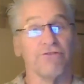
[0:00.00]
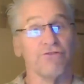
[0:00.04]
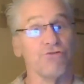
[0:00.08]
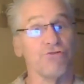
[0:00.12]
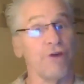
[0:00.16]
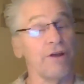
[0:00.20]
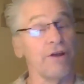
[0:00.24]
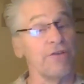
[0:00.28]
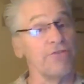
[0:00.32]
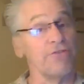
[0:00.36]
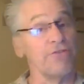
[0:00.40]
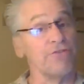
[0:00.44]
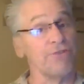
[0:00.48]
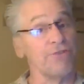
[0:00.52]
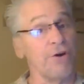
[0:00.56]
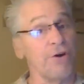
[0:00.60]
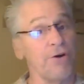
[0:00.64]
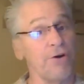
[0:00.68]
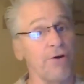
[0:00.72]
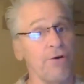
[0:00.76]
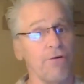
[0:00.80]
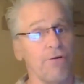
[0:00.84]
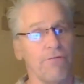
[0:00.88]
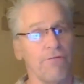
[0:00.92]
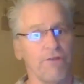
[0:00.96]
try to
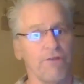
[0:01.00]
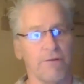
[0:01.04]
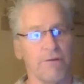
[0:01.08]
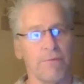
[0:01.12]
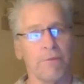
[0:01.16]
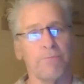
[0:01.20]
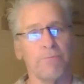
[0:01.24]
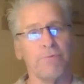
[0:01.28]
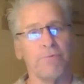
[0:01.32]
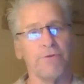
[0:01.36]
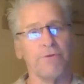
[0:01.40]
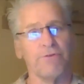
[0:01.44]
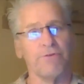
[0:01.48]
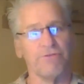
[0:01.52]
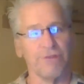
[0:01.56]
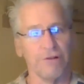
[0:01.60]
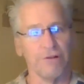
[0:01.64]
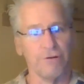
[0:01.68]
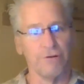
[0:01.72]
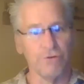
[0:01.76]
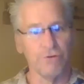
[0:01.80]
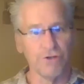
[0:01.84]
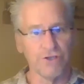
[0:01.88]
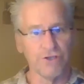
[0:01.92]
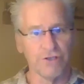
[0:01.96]
come up with
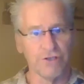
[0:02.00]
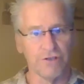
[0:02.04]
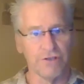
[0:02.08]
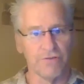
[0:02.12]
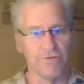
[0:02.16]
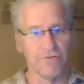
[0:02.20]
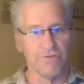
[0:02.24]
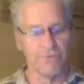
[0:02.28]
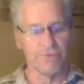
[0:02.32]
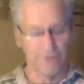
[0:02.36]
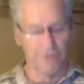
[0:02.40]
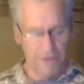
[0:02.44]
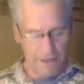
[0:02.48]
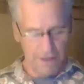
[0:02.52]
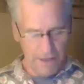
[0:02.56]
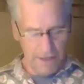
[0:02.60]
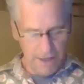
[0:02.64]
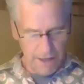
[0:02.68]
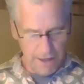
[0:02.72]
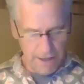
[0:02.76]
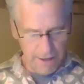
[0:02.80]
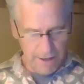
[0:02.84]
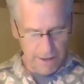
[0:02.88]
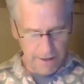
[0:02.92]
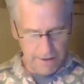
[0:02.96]
solutions
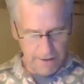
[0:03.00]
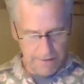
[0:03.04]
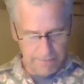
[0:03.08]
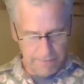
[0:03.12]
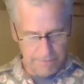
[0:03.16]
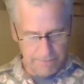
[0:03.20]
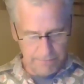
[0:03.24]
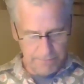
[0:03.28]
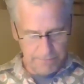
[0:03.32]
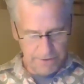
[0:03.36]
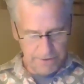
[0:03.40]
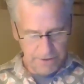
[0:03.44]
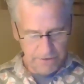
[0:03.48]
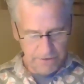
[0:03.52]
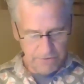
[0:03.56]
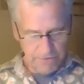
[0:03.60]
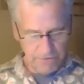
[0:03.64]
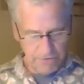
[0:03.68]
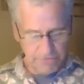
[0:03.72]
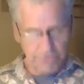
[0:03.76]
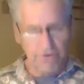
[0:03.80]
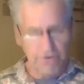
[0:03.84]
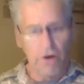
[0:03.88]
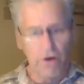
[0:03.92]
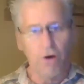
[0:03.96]

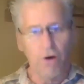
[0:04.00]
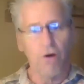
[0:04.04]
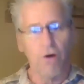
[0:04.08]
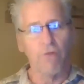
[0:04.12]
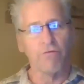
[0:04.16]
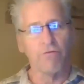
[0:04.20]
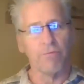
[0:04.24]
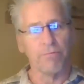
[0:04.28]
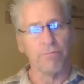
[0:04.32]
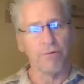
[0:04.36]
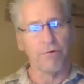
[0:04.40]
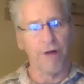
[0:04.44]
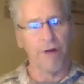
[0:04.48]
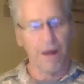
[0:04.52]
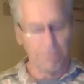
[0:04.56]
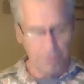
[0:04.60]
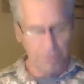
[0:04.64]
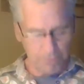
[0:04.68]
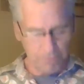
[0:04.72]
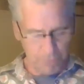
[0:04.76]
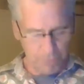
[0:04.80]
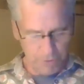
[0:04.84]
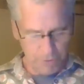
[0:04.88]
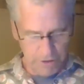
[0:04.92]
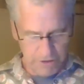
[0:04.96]
to solve a
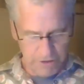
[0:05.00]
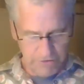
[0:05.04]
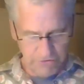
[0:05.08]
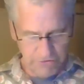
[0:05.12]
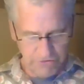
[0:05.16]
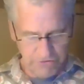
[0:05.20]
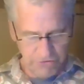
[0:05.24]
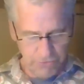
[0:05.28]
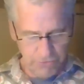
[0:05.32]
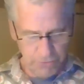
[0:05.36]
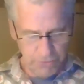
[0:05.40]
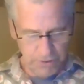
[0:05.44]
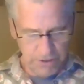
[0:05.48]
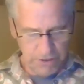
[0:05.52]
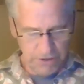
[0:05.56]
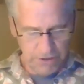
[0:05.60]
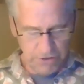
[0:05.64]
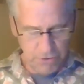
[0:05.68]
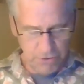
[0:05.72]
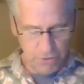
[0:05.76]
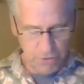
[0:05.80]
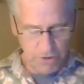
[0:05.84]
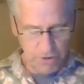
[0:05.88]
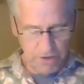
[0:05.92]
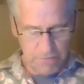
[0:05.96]
problem or issue
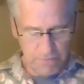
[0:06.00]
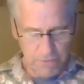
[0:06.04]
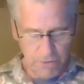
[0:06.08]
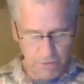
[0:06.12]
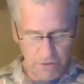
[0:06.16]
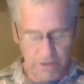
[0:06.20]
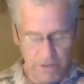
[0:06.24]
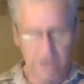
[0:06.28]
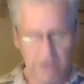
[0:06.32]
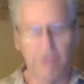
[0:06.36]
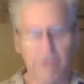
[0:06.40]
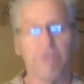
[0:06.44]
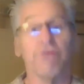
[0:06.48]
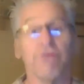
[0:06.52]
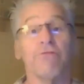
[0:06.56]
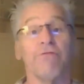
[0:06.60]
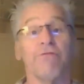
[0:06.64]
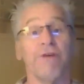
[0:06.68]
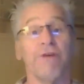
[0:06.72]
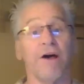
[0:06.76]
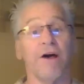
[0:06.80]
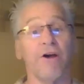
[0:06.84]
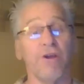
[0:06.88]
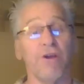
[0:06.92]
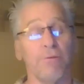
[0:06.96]
in your community, they're
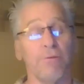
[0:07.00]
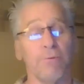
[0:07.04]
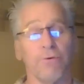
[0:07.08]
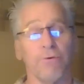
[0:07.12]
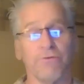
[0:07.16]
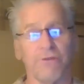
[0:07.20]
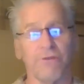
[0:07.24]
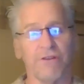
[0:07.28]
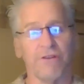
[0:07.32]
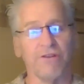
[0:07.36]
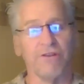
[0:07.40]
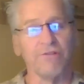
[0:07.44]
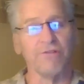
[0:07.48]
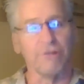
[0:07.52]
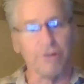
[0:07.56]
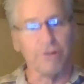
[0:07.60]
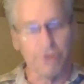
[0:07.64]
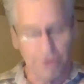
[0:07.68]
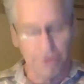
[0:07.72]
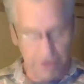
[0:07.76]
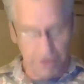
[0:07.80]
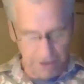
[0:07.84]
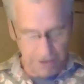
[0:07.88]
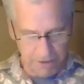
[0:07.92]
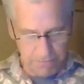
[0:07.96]
valuable to this
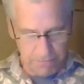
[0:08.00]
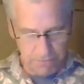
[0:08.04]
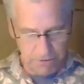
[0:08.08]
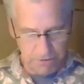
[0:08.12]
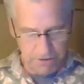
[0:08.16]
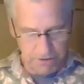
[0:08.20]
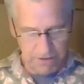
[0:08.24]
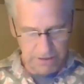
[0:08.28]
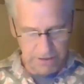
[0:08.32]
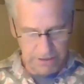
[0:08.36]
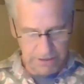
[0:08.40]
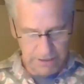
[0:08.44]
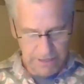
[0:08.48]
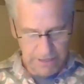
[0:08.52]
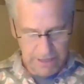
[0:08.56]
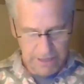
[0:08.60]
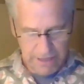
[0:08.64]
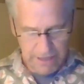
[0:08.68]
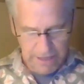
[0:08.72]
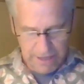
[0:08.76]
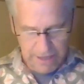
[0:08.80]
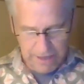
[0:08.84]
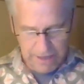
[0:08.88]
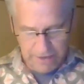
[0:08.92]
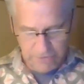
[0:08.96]
learning community
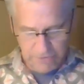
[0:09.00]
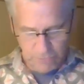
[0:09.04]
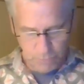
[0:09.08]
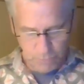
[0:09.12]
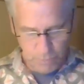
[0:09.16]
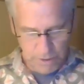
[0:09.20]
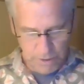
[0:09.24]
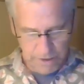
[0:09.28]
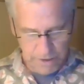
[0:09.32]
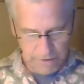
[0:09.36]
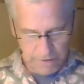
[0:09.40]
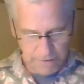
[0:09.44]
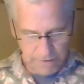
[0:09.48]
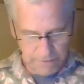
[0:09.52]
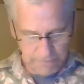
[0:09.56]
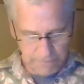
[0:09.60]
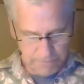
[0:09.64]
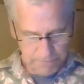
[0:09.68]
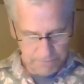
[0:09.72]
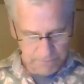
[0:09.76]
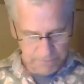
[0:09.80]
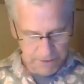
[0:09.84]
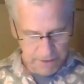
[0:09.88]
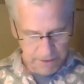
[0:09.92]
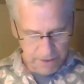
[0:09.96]
as well.
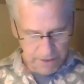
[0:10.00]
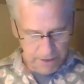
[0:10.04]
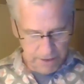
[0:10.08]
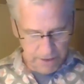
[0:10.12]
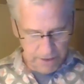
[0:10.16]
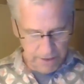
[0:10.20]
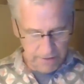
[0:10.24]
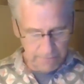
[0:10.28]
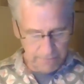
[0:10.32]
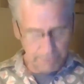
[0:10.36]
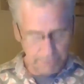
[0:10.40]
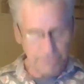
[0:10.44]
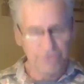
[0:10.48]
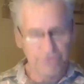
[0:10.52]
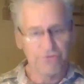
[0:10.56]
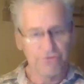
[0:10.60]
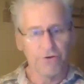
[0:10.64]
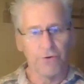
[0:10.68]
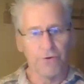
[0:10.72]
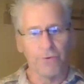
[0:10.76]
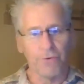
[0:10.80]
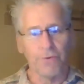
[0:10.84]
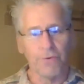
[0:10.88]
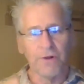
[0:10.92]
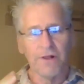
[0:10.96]

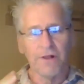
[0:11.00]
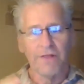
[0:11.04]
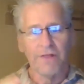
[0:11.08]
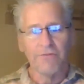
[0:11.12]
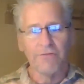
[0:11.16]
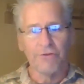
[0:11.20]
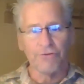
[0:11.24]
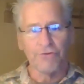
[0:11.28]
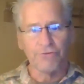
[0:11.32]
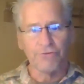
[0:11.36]
So the